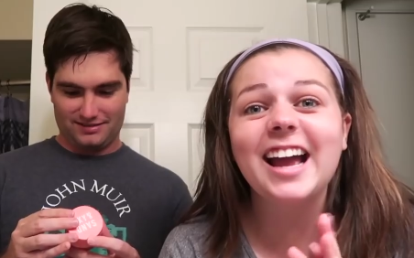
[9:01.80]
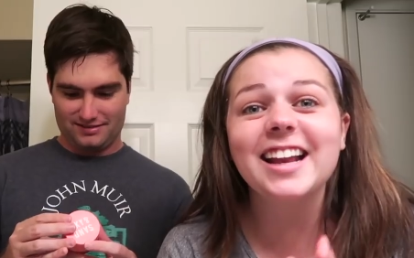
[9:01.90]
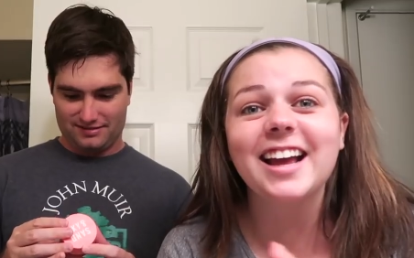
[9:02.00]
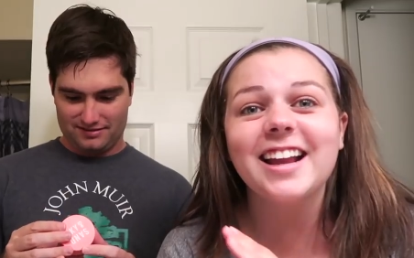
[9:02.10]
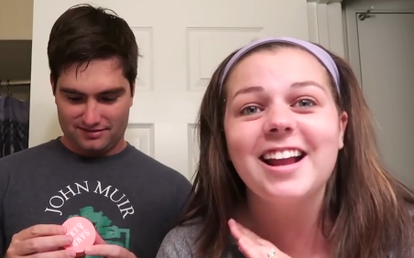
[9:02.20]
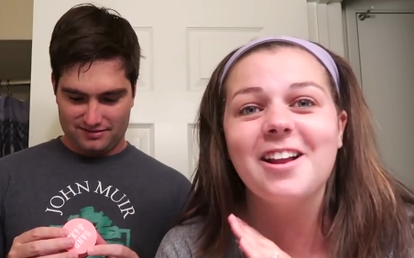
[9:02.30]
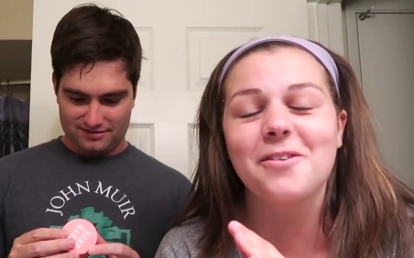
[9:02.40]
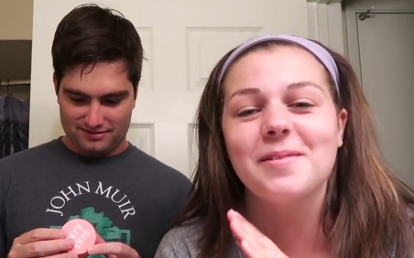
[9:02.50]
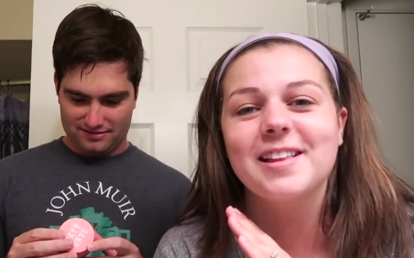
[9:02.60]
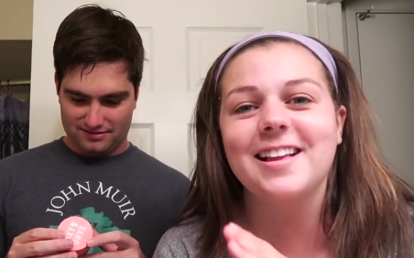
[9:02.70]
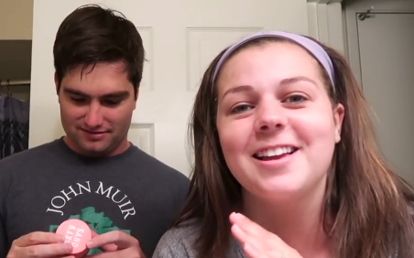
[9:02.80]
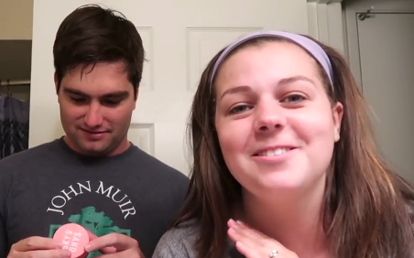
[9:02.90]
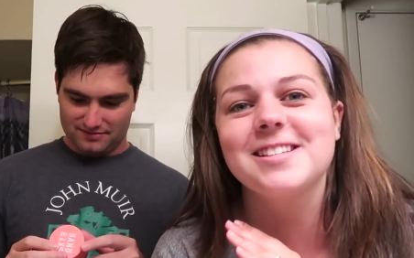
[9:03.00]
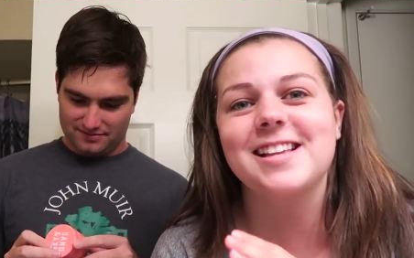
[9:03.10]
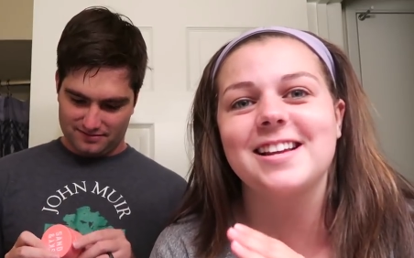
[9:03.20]
Speaker 1: And again, another big thank
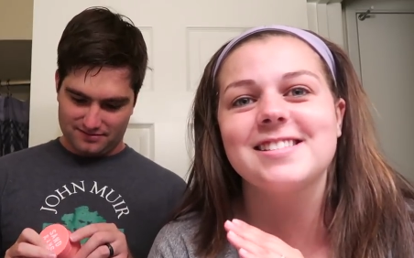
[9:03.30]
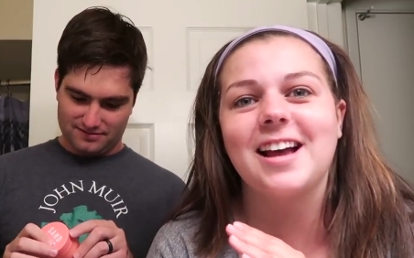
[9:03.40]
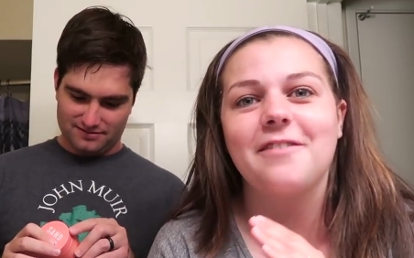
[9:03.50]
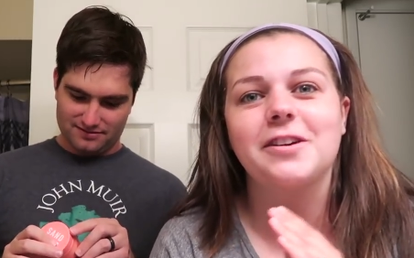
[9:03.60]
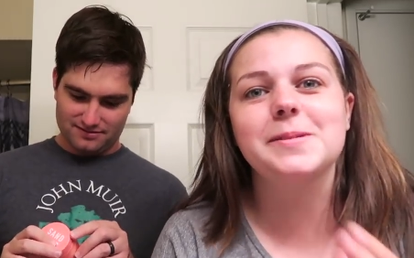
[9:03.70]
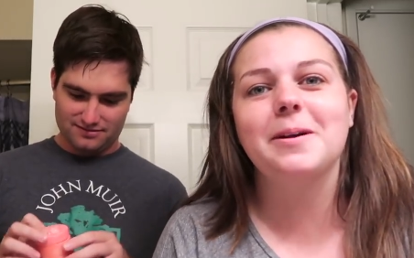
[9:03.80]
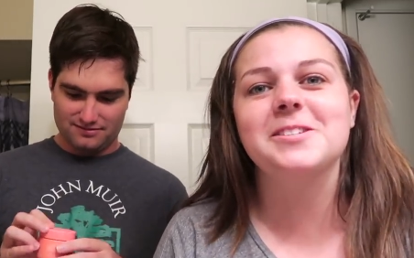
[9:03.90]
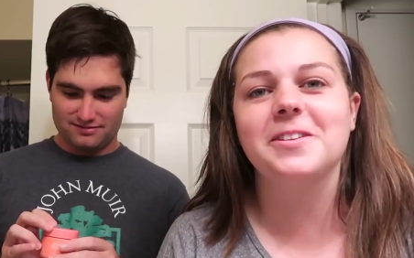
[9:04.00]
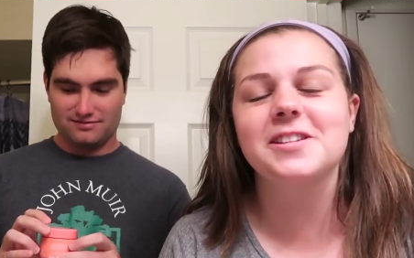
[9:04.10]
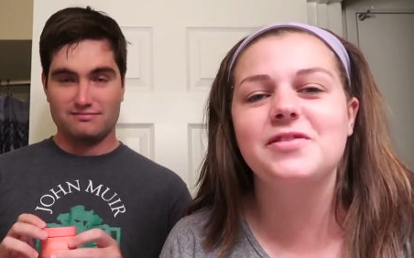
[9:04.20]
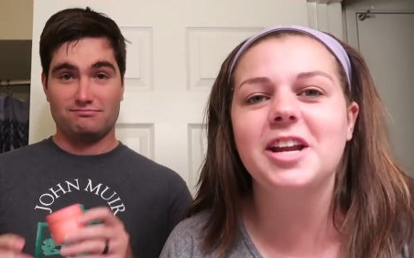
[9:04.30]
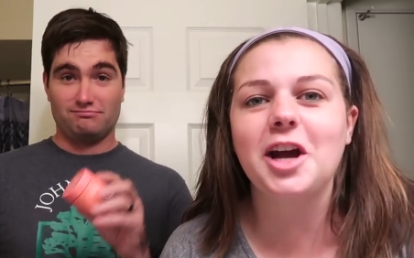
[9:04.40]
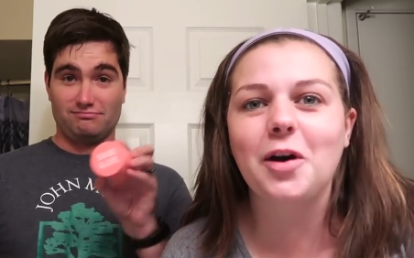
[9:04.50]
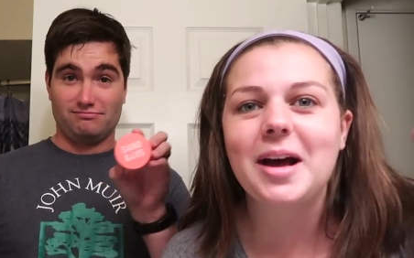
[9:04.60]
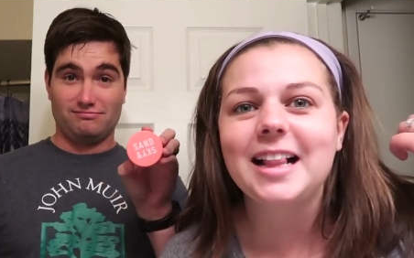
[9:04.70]
you to Sand and Sky for sponsoring this
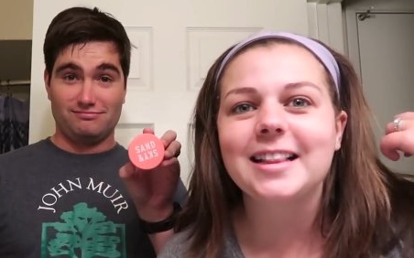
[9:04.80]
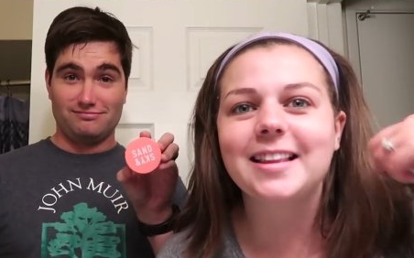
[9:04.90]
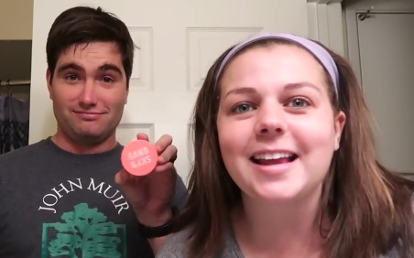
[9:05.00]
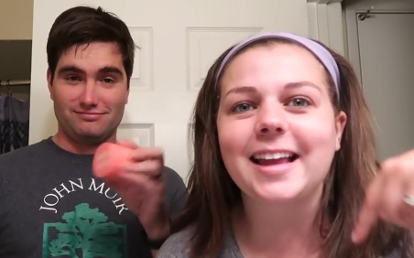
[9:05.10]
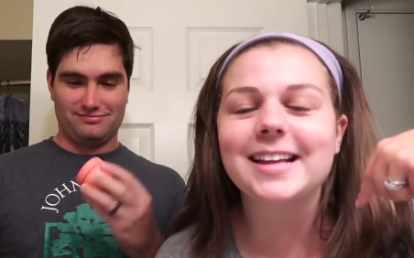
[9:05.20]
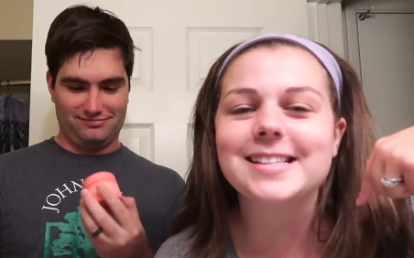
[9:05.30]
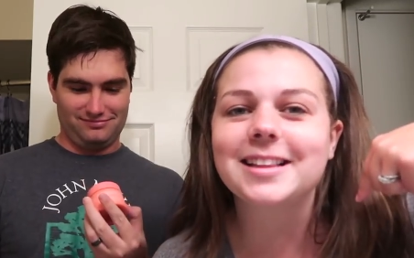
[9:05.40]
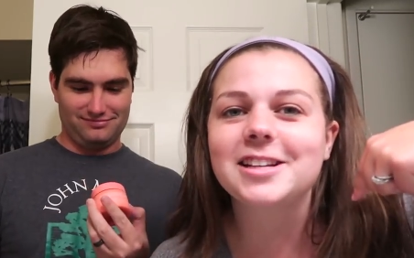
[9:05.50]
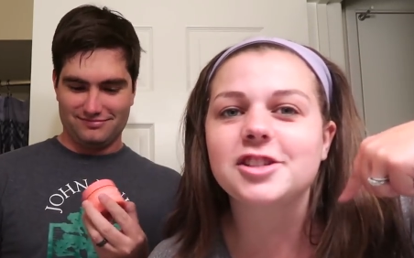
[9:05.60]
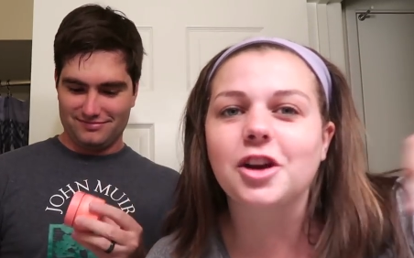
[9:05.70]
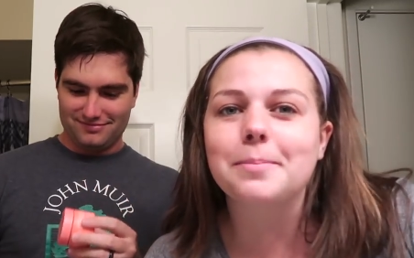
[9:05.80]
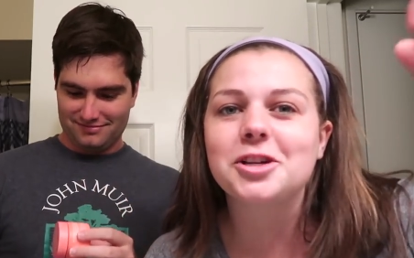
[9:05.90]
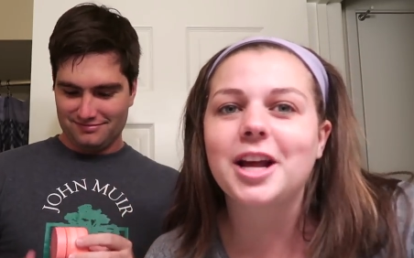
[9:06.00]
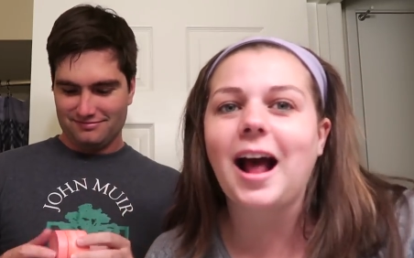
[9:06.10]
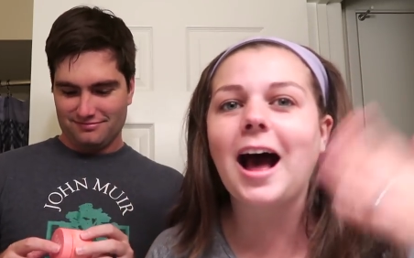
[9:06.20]
video. Link is in the
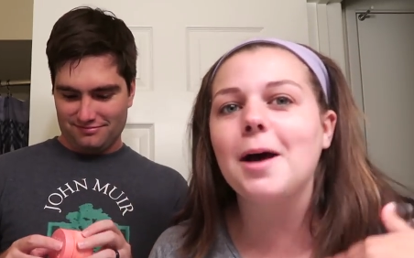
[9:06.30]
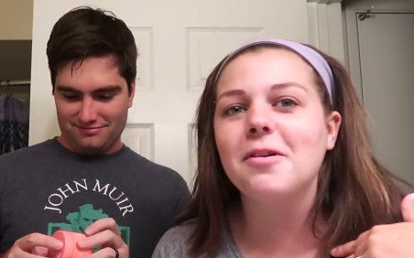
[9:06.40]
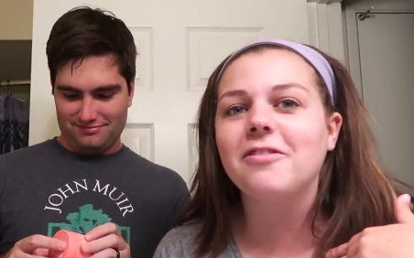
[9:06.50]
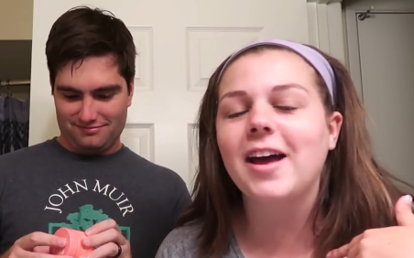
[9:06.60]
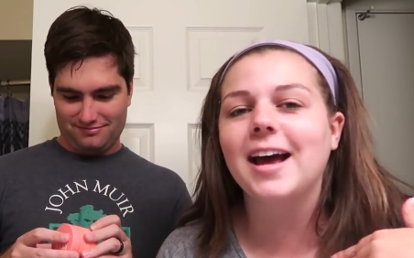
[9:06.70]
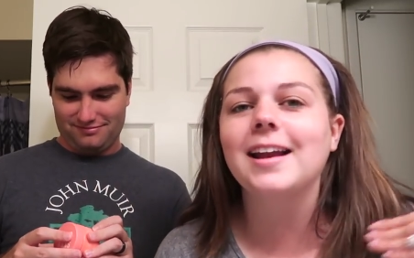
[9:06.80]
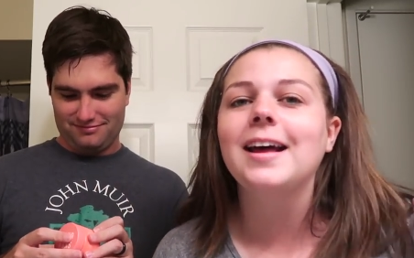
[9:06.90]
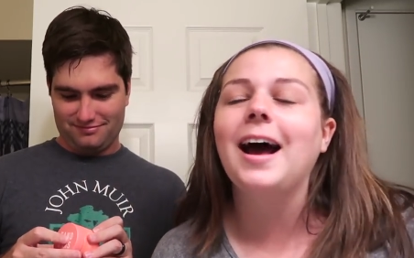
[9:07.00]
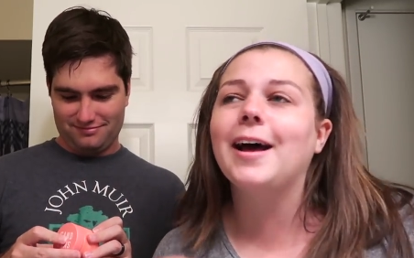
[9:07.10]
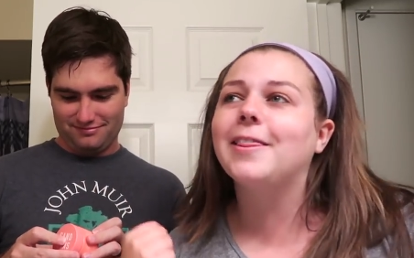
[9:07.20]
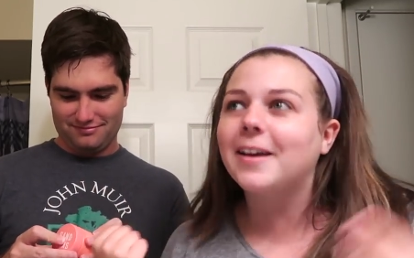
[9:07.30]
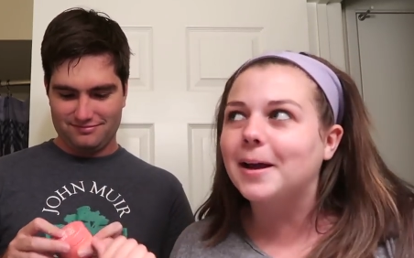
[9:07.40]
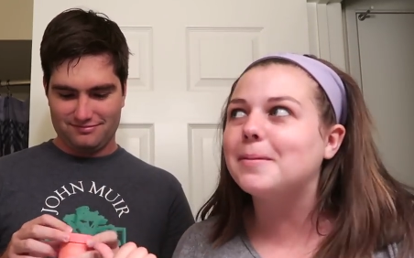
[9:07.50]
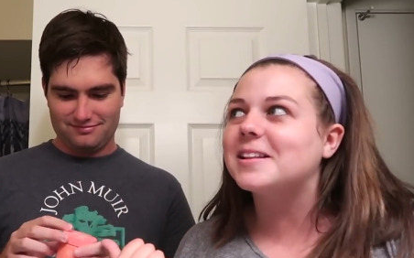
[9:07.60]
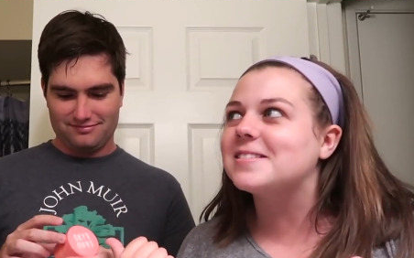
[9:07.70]
description. I'm a fan. I
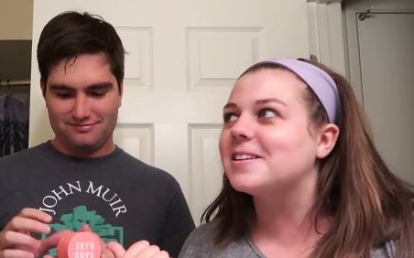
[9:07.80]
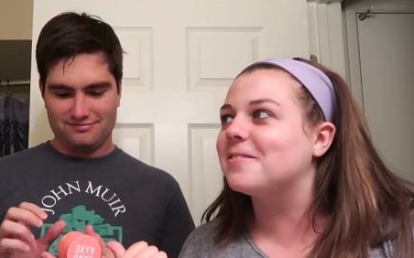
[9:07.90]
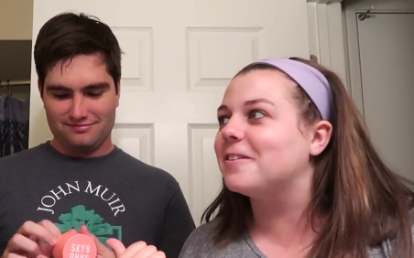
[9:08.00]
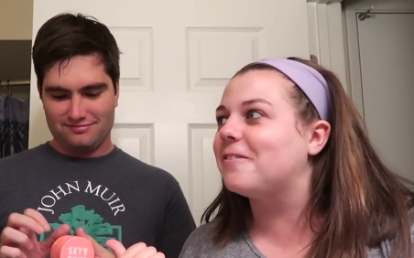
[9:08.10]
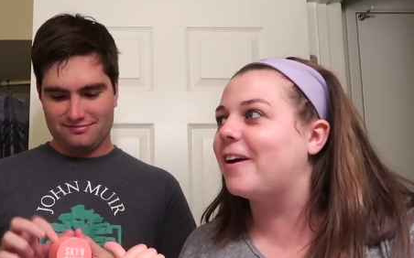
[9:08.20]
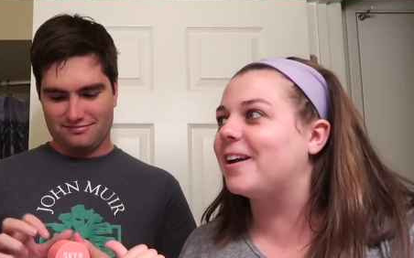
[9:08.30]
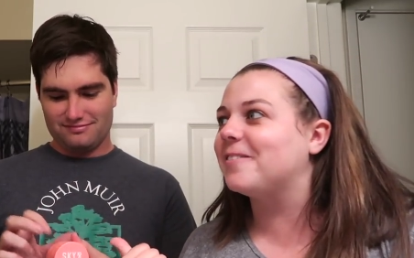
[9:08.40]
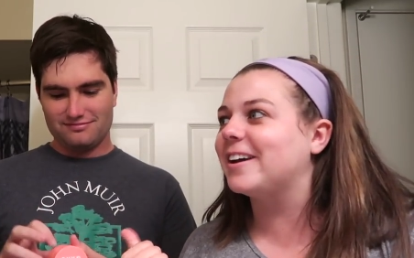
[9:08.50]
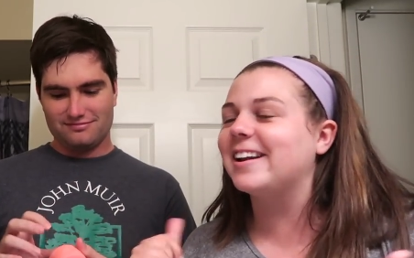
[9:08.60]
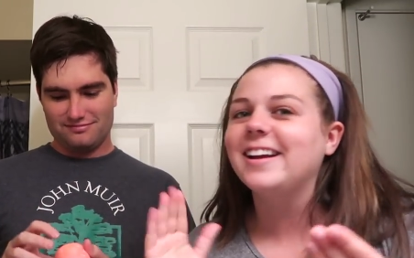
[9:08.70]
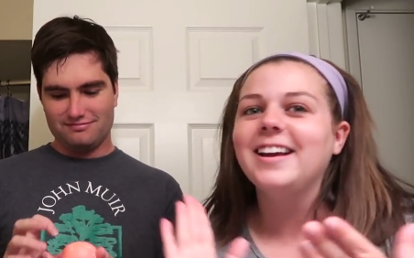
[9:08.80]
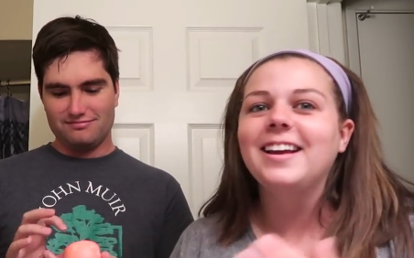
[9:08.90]
think I made Stephen a fan of it.